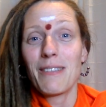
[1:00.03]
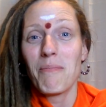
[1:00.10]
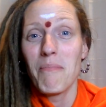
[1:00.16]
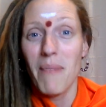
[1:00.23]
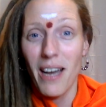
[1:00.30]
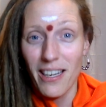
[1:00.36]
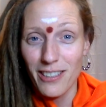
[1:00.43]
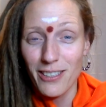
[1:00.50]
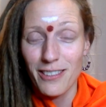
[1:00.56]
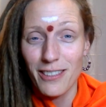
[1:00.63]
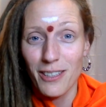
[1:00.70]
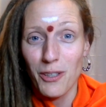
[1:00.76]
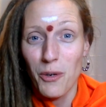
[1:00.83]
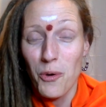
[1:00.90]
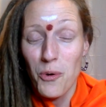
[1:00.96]

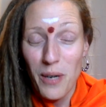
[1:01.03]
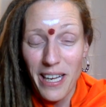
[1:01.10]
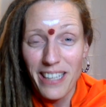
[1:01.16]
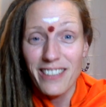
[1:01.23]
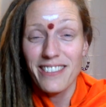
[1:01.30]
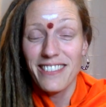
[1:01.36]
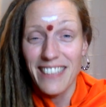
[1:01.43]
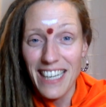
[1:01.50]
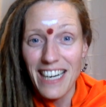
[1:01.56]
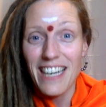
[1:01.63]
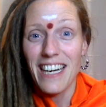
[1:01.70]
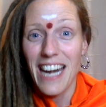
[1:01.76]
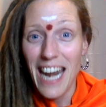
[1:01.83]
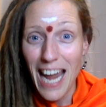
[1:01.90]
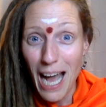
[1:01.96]
master who is
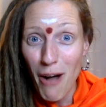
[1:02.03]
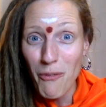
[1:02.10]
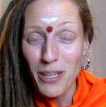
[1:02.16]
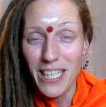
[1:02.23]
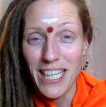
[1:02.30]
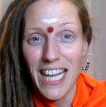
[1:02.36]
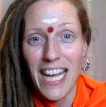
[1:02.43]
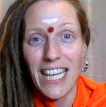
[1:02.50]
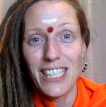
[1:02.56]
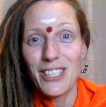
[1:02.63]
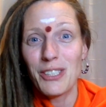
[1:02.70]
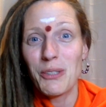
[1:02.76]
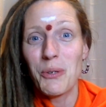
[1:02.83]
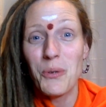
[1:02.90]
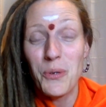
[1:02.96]
there
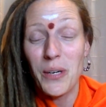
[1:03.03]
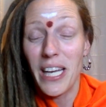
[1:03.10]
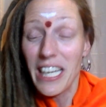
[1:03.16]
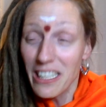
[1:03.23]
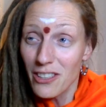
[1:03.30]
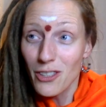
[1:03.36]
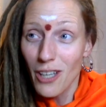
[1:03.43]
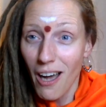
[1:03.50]
nowadays, who is